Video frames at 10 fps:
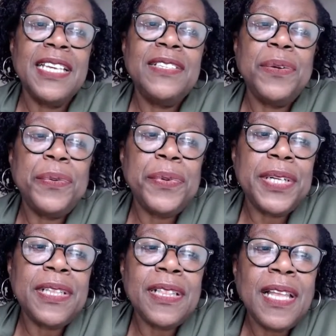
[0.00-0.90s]
You
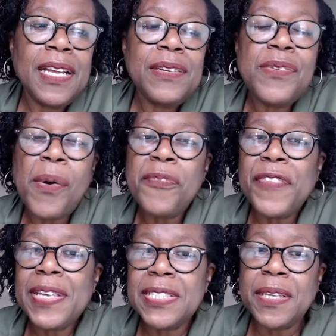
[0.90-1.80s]
will not
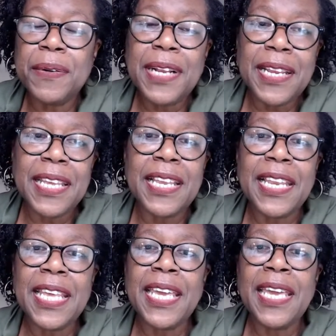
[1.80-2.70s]
think so
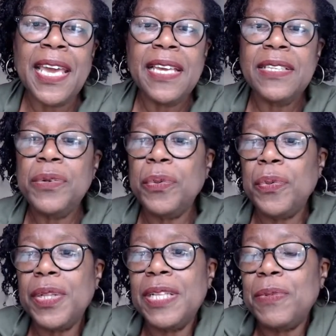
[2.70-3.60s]
clearly. It
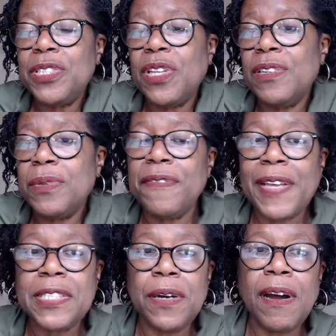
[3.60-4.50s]
will start to
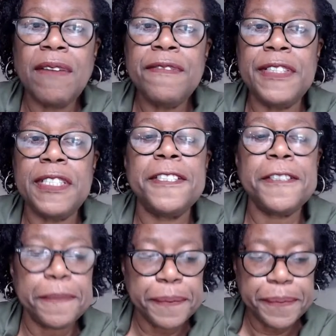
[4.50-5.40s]
affect your confidence.